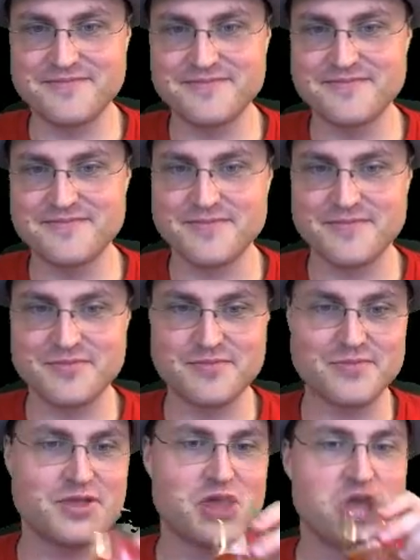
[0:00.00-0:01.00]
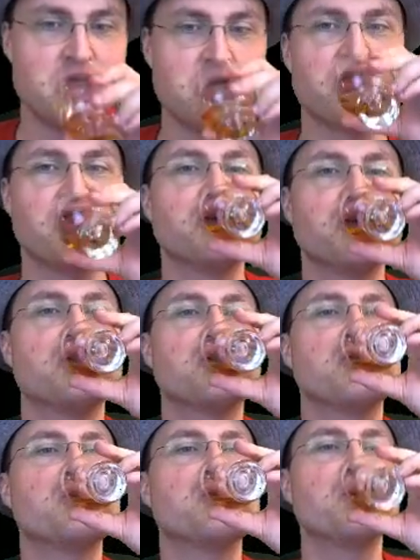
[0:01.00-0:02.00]

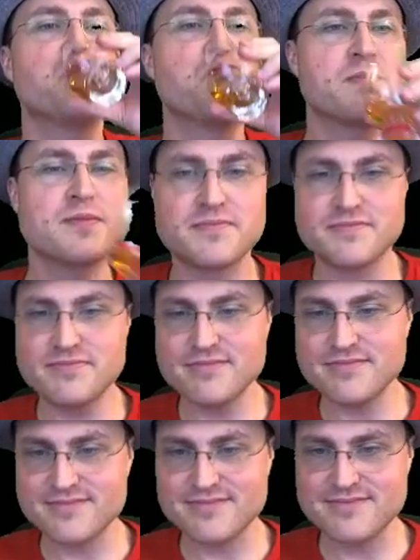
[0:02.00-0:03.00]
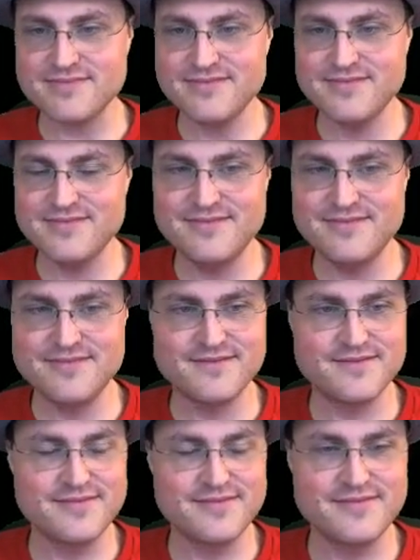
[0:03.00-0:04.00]

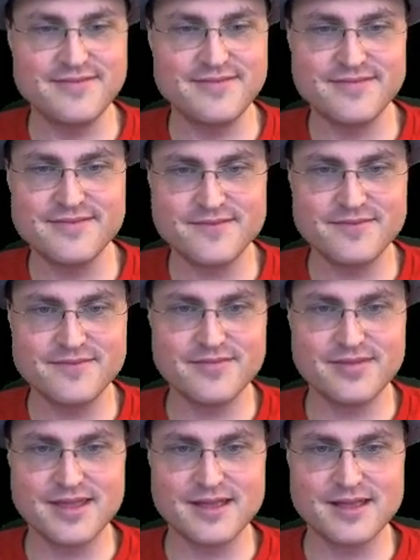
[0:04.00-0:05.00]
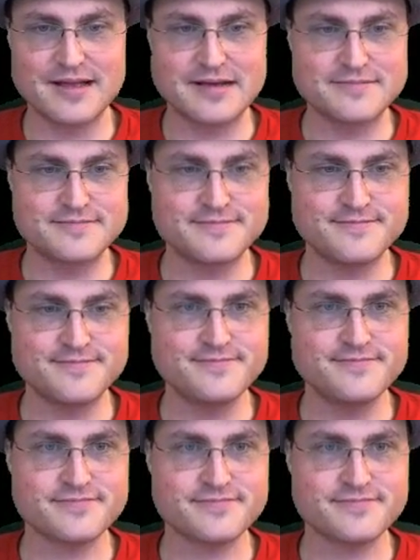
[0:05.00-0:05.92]
No one is speaking in this clip.